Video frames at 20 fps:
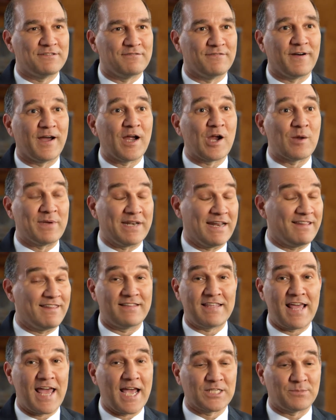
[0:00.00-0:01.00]
environment and the
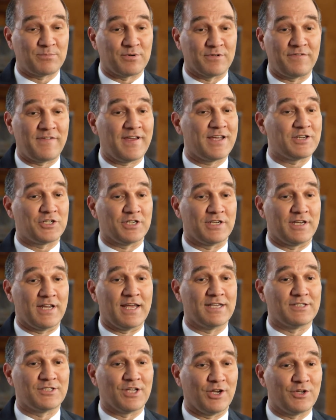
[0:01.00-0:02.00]
tax profession
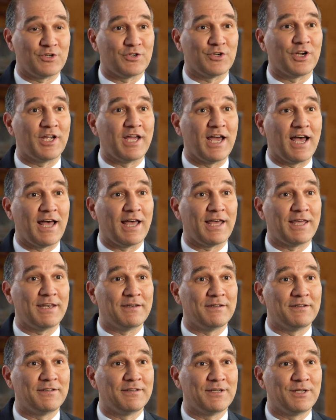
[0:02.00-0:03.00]
has
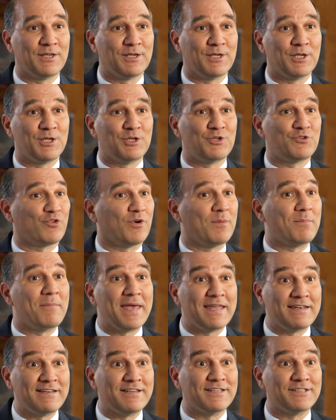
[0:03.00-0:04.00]
undergone
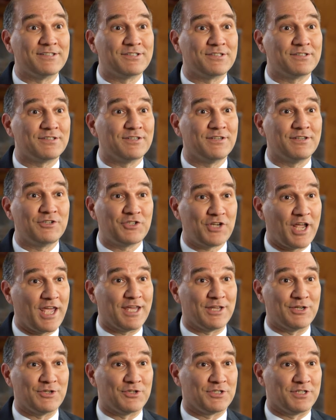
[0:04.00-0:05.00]
tremendous
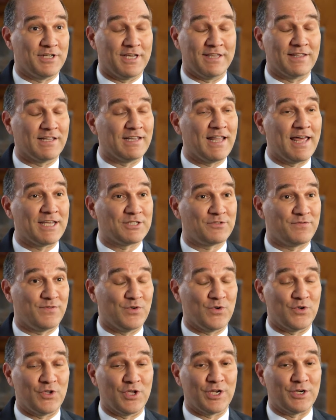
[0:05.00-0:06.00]
change in the last
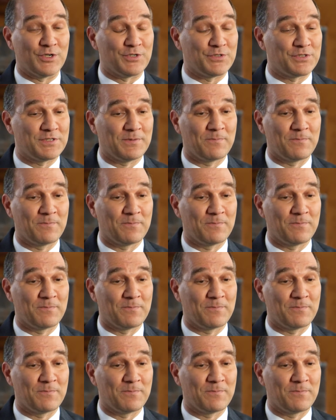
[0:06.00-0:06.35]
few years.